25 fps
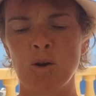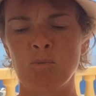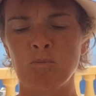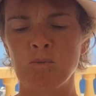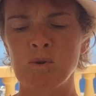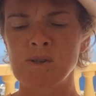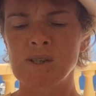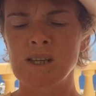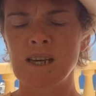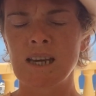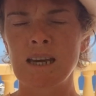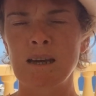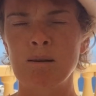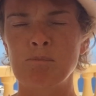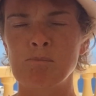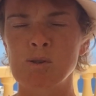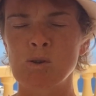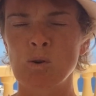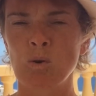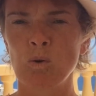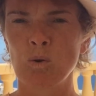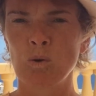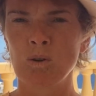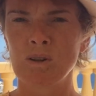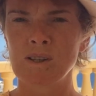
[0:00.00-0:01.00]
Museums,
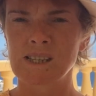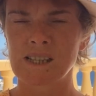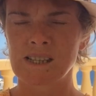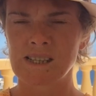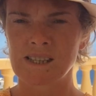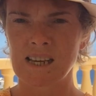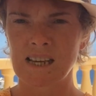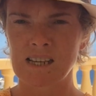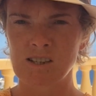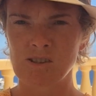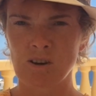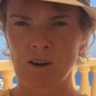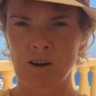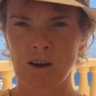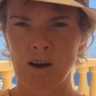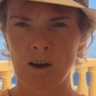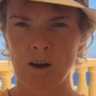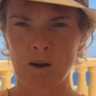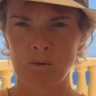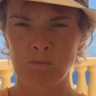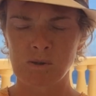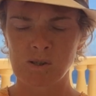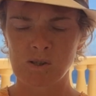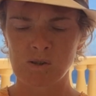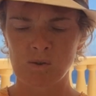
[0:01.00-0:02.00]
halls, etc.
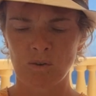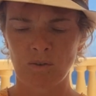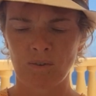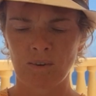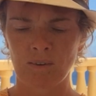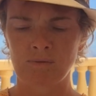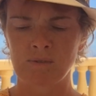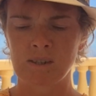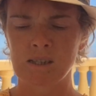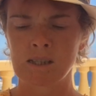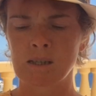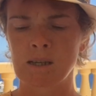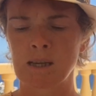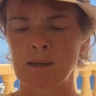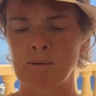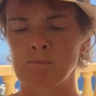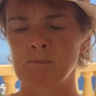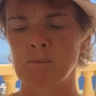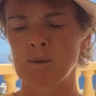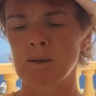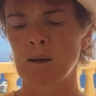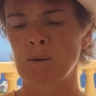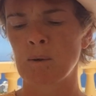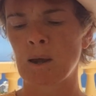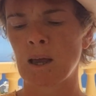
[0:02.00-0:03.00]
open to a 50%
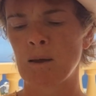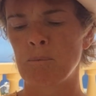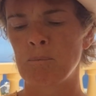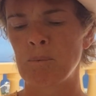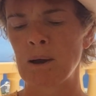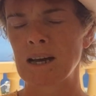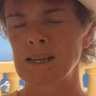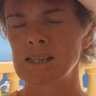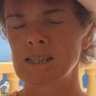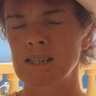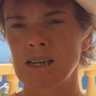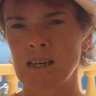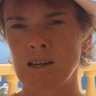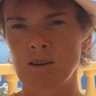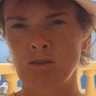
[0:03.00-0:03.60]
capacity.